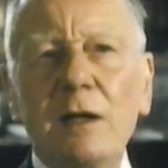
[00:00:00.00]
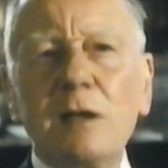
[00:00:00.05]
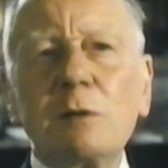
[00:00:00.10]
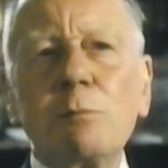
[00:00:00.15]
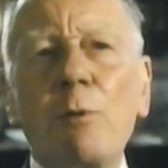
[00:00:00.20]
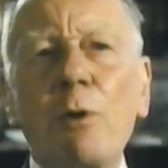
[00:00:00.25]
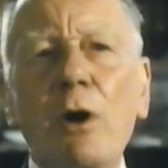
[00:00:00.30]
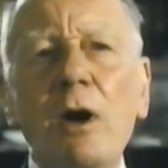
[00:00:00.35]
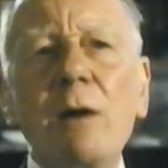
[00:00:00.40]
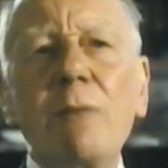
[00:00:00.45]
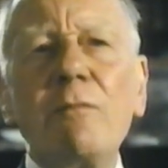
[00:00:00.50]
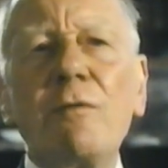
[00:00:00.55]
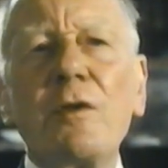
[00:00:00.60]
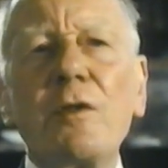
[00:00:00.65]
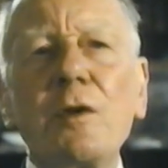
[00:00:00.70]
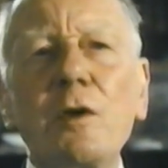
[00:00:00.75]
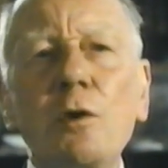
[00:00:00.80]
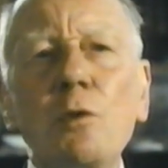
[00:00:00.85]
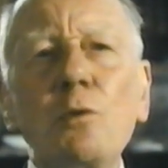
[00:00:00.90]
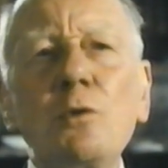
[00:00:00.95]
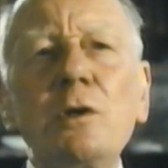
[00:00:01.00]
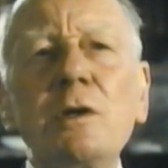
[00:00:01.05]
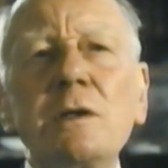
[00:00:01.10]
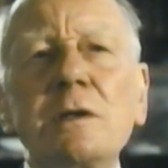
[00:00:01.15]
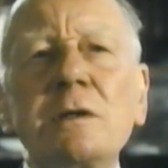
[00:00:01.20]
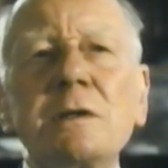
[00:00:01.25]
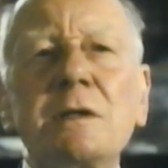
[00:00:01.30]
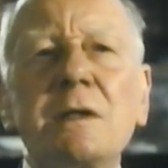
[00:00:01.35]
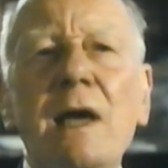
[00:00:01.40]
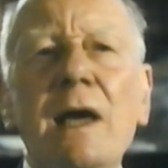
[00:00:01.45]
his poem For the
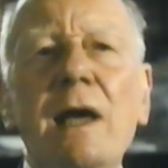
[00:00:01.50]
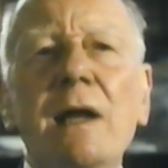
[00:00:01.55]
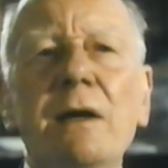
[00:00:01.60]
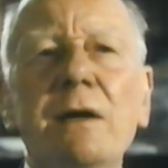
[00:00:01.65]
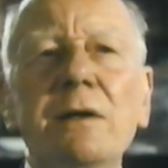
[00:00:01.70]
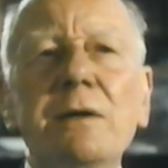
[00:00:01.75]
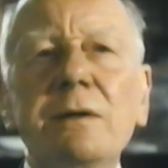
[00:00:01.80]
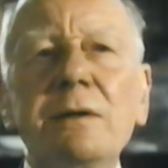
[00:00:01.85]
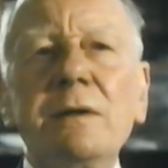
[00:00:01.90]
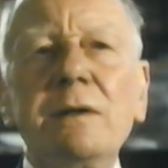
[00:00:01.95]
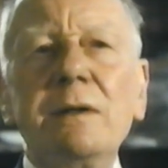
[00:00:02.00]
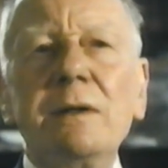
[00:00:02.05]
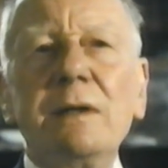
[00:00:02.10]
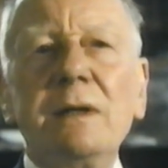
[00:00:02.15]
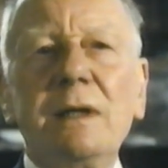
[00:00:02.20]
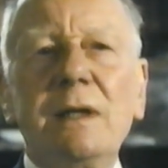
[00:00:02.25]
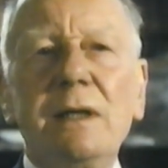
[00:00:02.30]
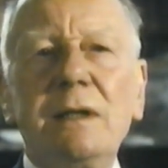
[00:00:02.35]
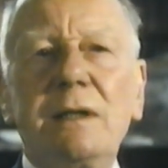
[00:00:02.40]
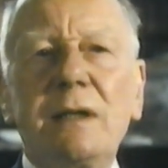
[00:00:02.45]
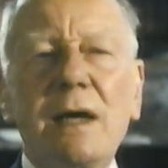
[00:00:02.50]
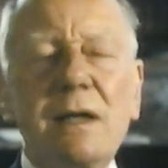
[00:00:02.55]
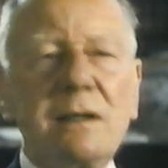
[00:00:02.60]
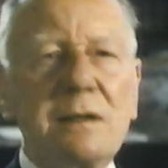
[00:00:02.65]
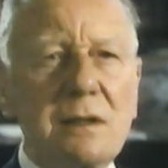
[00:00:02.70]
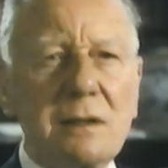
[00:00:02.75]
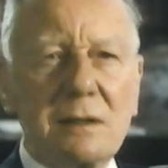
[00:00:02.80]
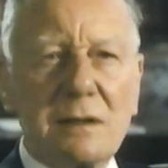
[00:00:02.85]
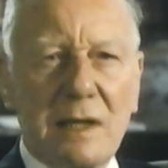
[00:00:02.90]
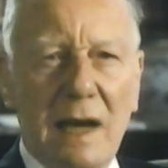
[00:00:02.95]
Union Dead, he
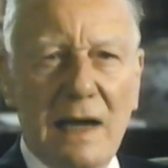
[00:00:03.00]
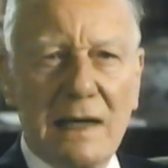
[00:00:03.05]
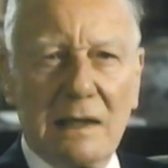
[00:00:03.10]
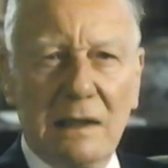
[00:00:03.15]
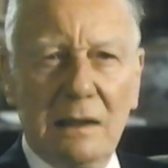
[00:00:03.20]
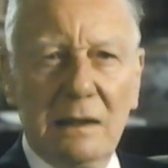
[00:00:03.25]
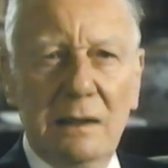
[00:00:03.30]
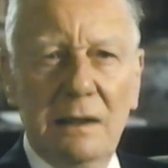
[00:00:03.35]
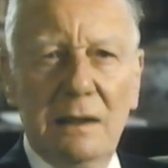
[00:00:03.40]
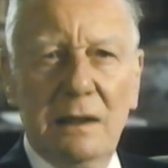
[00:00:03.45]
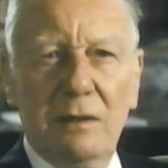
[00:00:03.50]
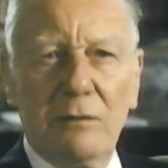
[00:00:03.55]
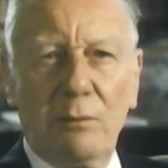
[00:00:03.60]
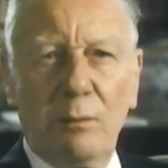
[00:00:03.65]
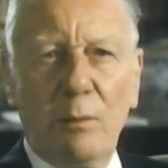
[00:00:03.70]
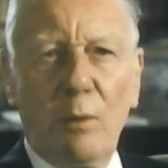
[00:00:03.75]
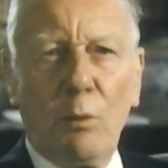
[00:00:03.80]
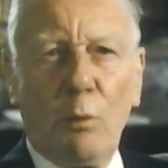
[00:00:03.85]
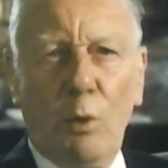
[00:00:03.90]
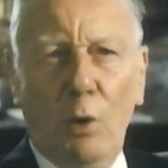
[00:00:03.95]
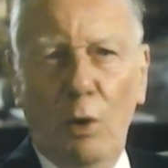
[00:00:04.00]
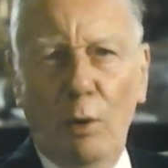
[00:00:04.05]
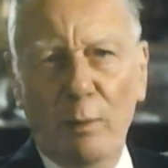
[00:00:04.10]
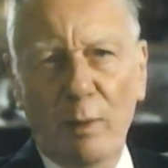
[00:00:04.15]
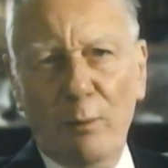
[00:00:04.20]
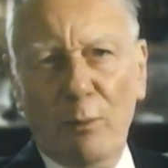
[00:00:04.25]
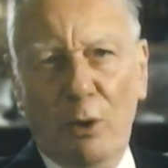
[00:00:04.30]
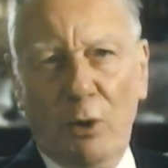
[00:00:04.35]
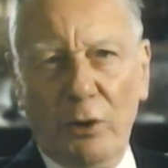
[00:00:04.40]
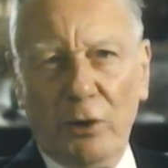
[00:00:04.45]
takes his title from a war
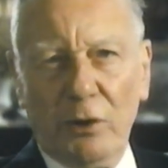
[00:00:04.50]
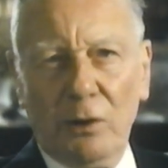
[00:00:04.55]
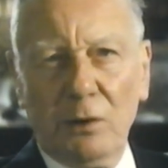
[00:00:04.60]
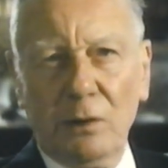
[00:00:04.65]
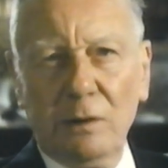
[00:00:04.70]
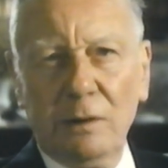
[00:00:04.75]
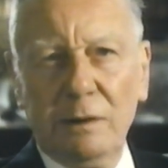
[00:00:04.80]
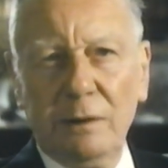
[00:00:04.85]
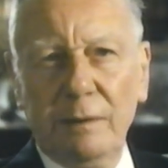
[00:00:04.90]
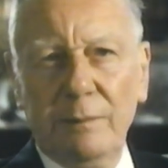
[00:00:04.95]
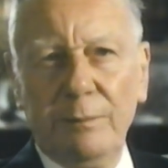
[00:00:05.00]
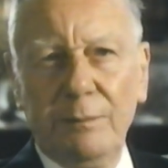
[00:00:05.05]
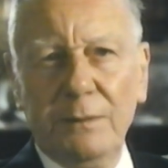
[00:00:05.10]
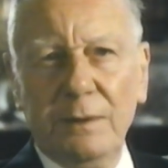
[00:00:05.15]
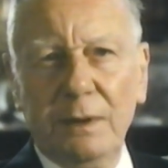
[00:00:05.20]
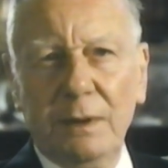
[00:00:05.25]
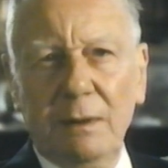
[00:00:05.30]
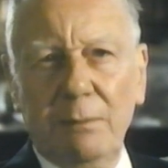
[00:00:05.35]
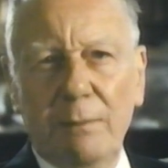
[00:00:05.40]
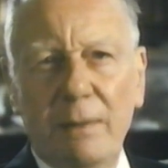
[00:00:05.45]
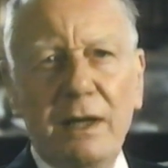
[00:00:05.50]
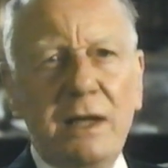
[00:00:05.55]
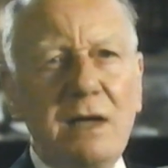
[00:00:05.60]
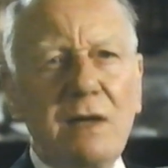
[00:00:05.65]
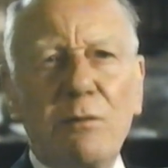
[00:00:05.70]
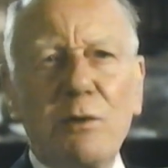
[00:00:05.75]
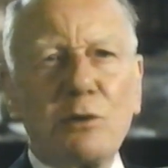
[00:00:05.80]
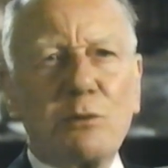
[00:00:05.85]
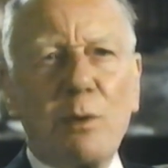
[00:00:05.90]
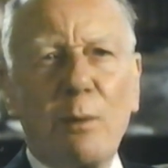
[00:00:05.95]
memorial, many
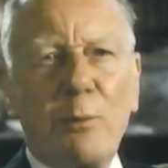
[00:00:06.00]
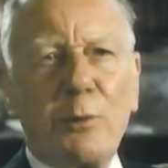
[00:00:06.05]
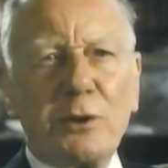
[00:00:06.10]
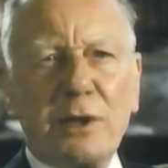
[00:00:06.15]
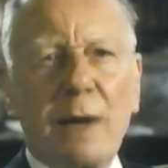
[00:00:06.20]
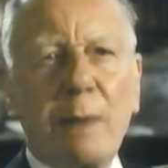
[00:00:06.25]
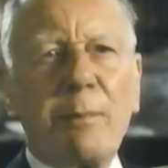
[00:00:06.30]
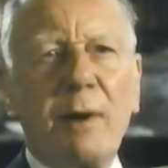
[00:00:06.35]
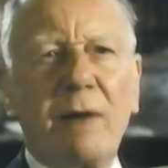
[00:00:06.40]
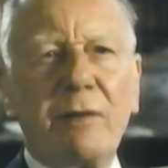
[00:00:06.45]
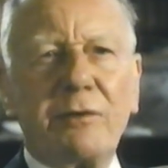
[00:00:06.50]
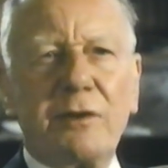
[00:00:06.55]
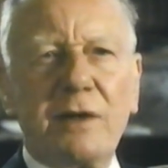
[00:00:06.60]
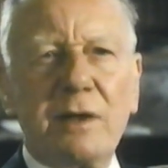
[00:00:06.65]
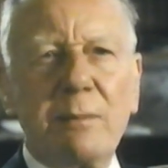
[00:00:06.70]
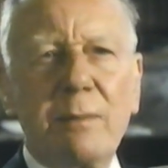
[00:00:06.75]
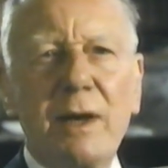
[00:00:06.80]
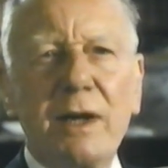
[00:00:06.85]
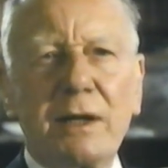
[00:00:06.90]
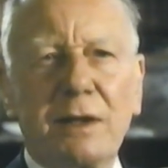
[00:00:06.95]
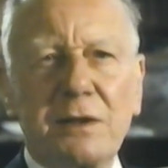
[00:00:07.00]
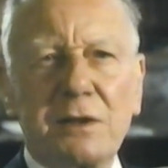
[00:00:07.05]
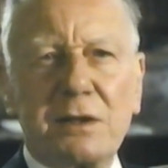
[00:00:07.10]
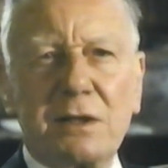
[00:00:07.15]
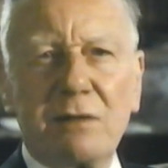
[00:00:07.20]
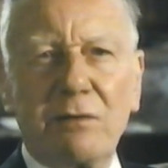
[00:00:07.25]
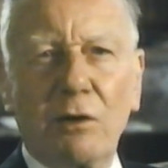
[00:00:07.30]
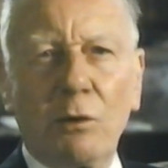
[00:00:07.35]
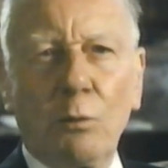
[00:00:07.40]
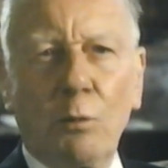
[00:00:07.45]
of which were put up after the American
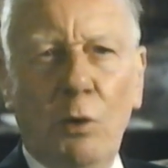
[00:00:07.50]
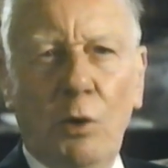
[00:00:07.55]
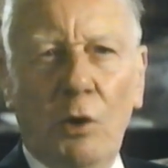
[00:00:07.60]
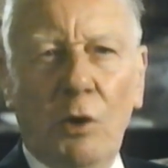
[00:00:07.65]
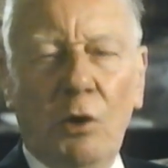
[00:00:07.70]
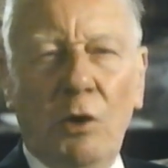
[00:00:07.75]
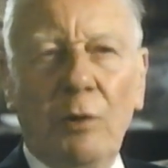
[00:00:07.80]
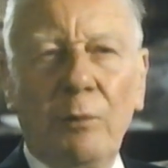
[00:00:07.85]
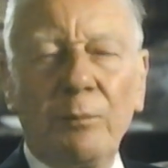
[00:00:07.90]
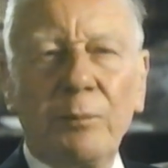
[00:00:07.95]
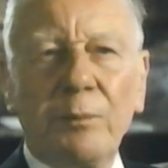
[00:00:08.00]
Civil War.